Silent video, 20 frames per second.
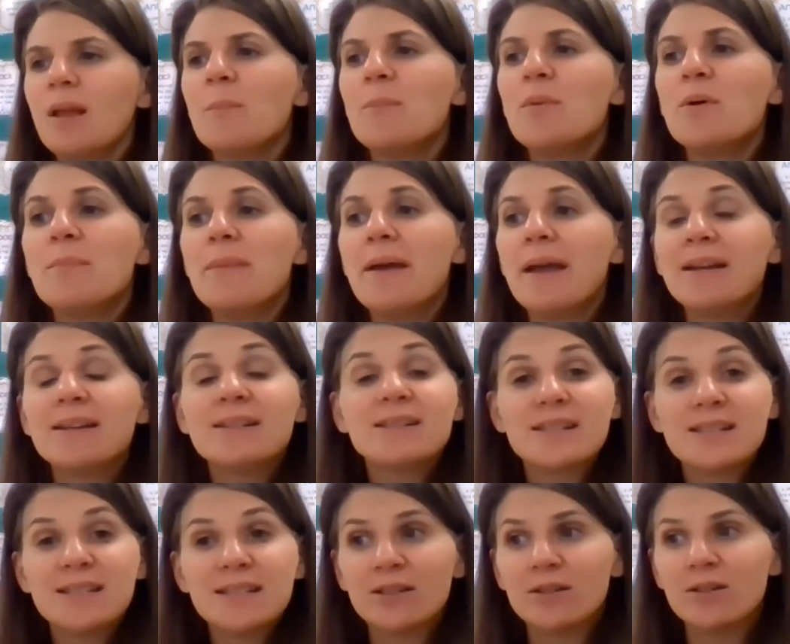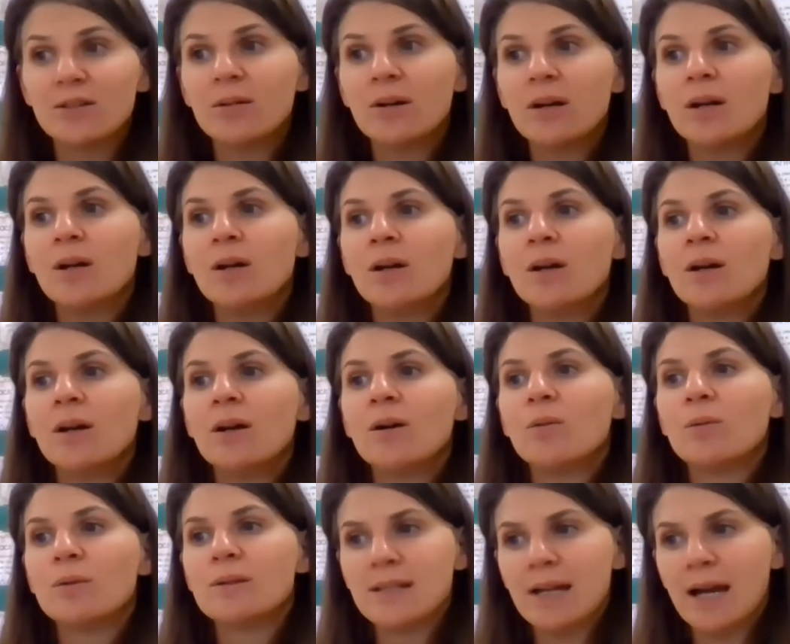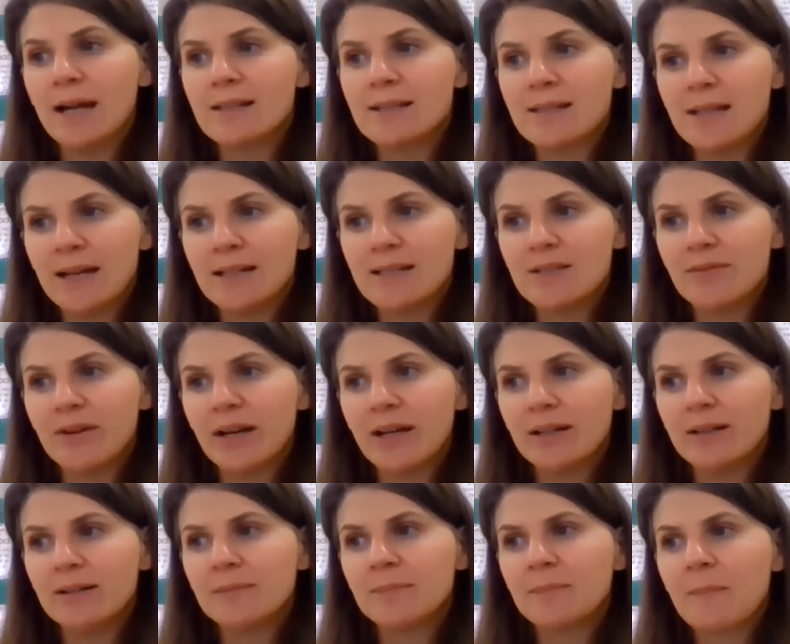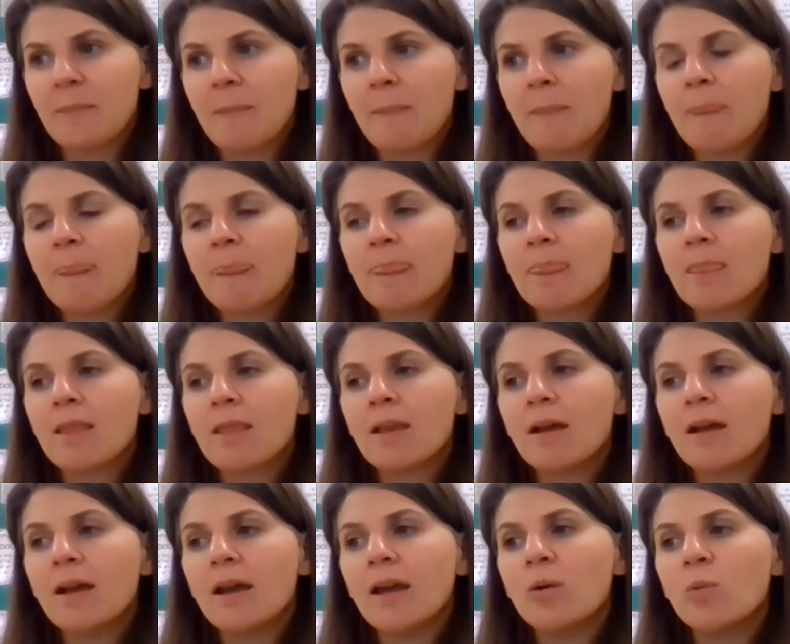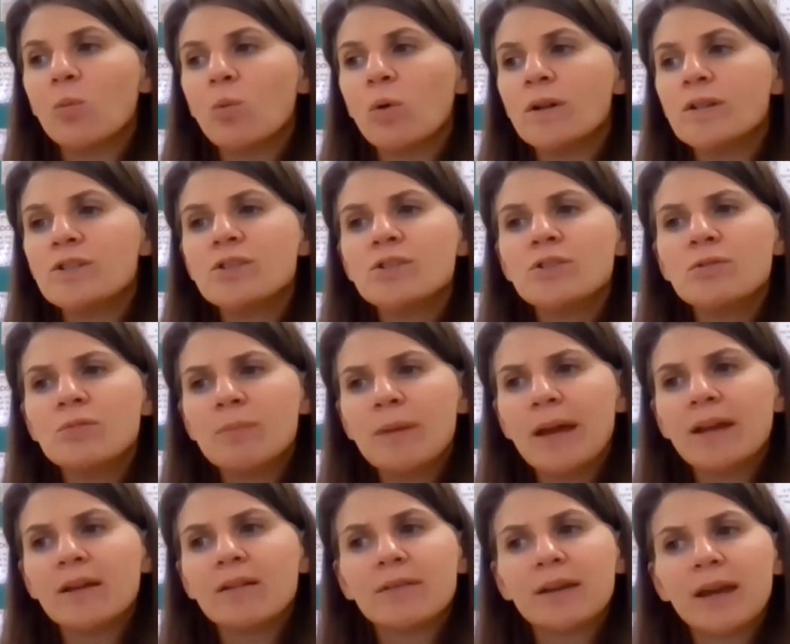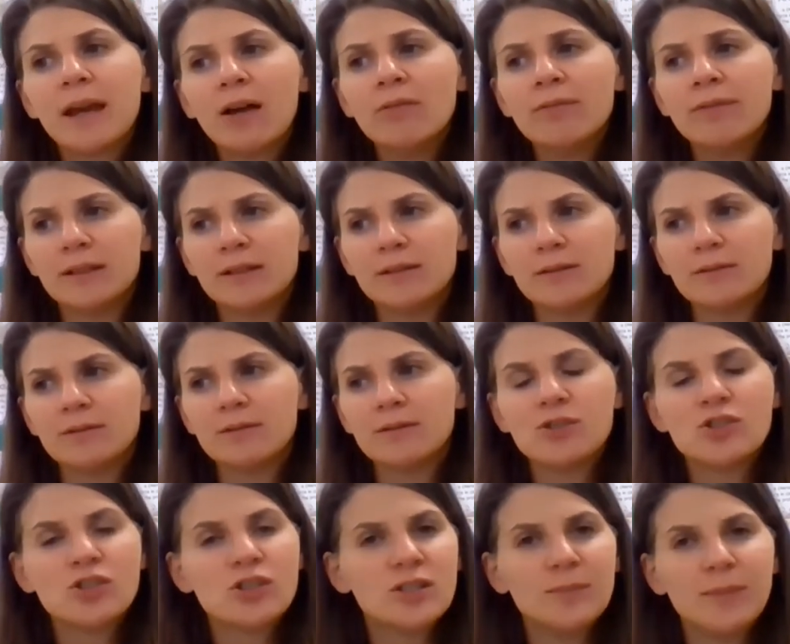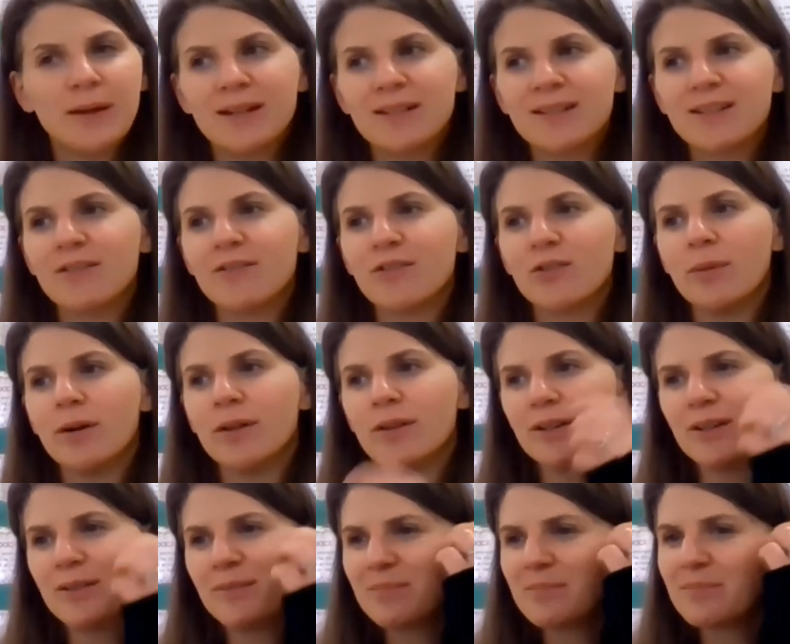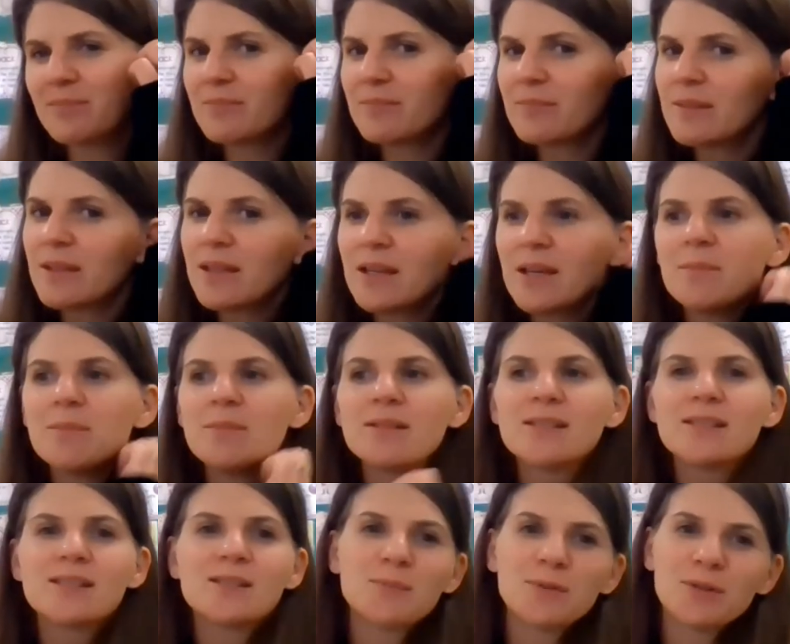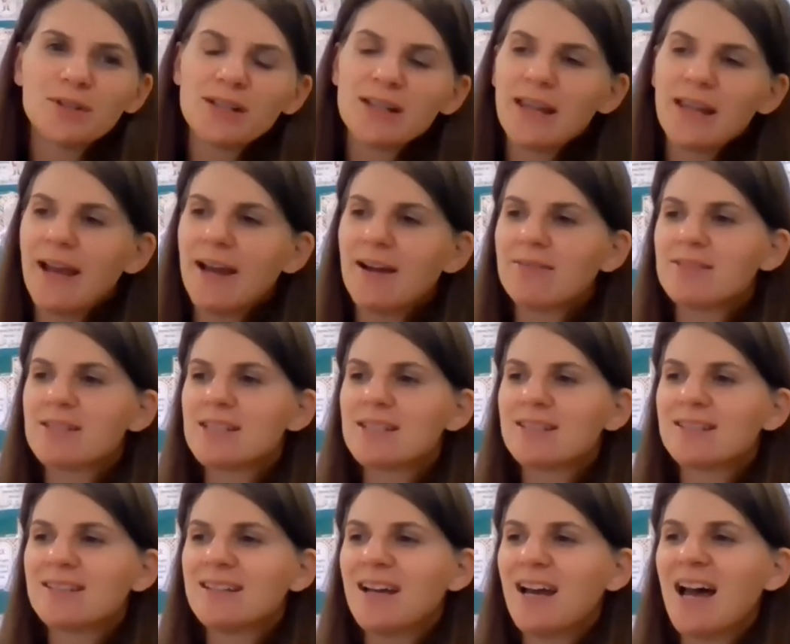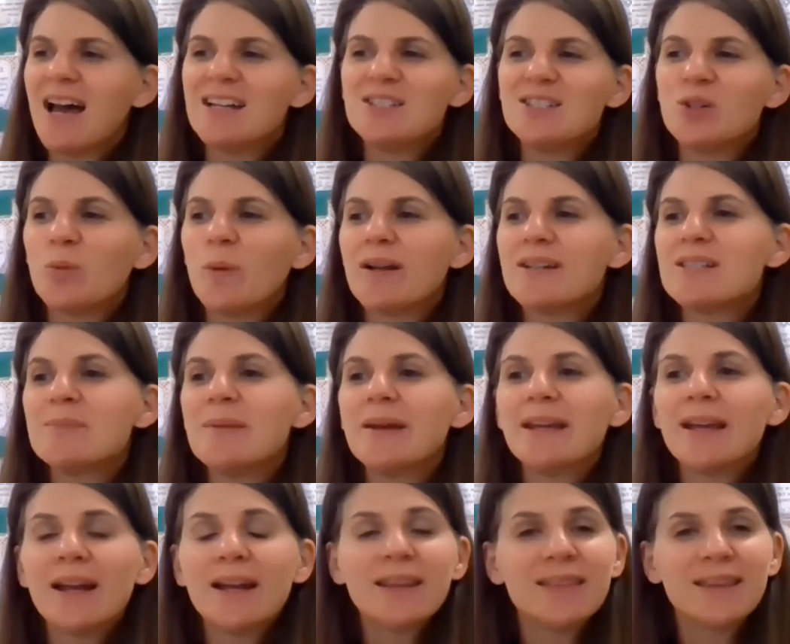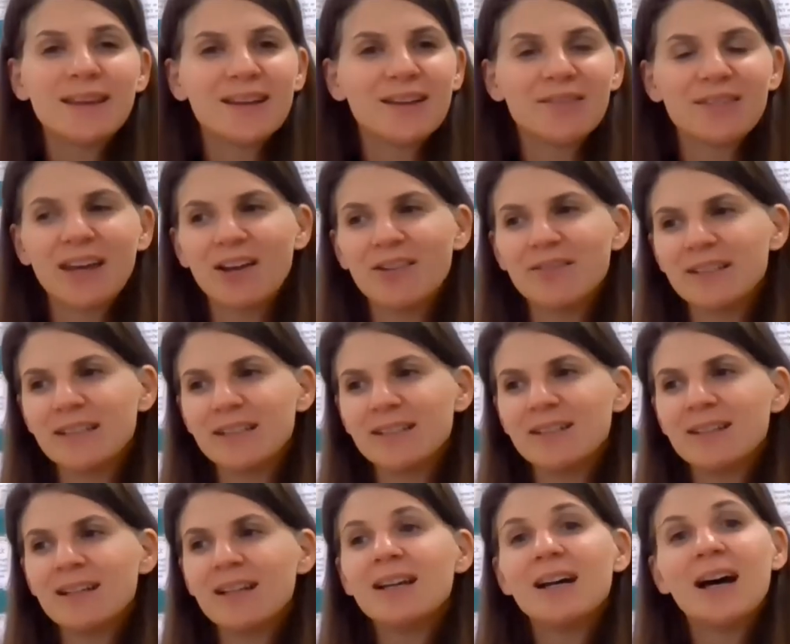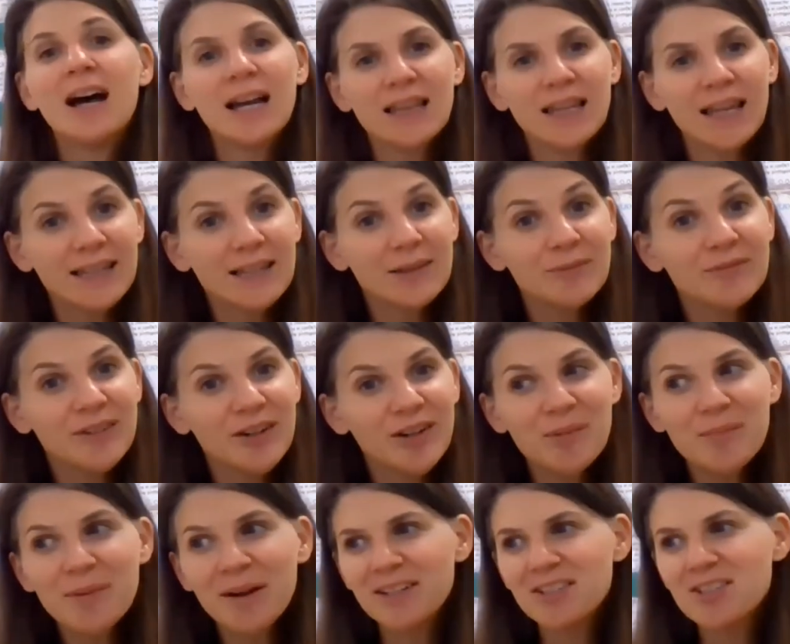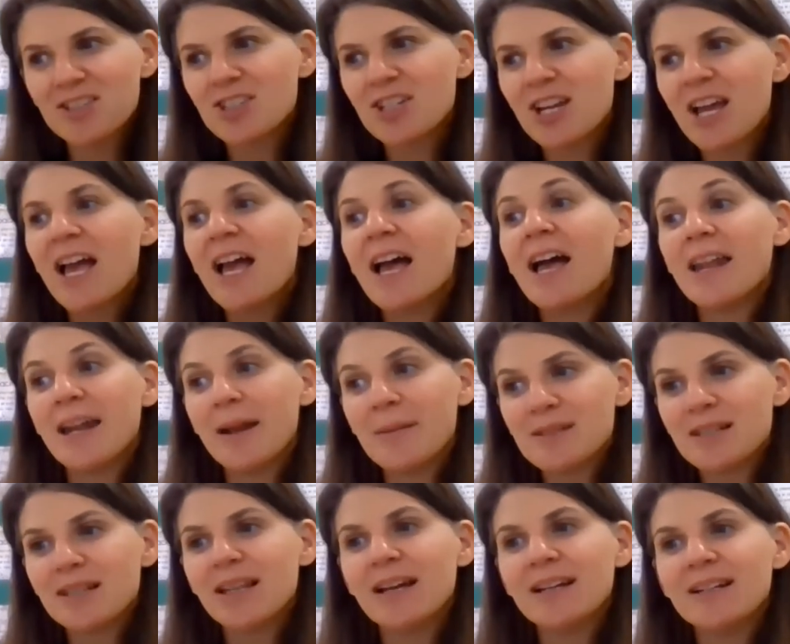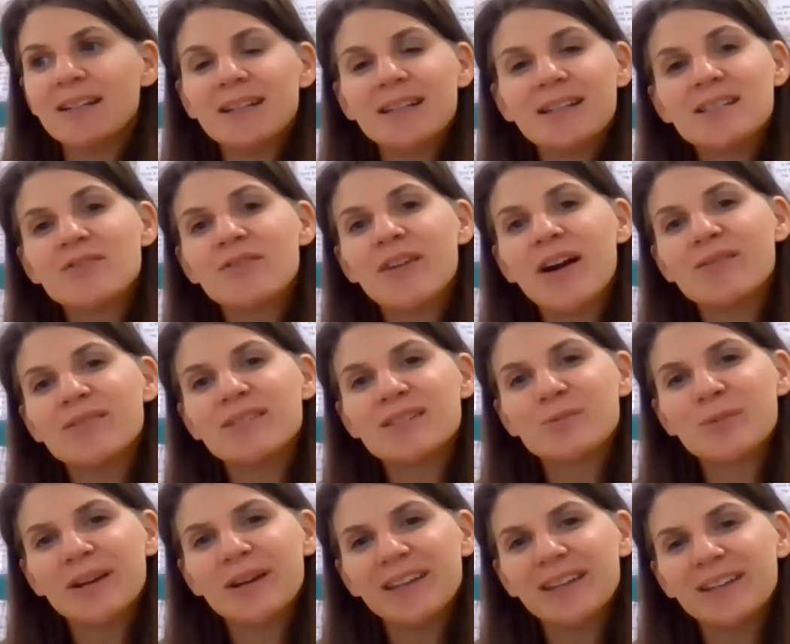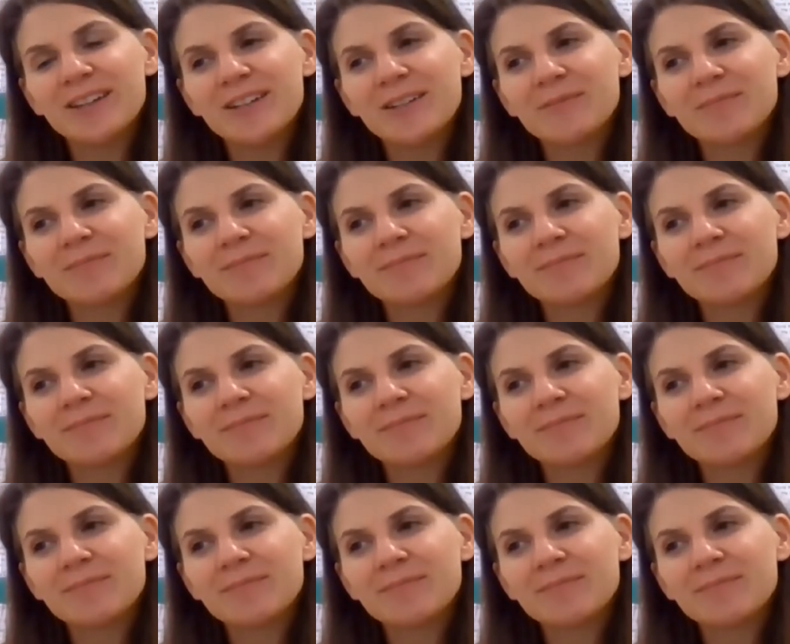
But Meg still was not satisfied. And what do you make of Calvin? she demanded of her mother. Mrs. Murray laughed. I don't want to make anything of Calvin. I like him very much, and I'm delighted he's found his way here.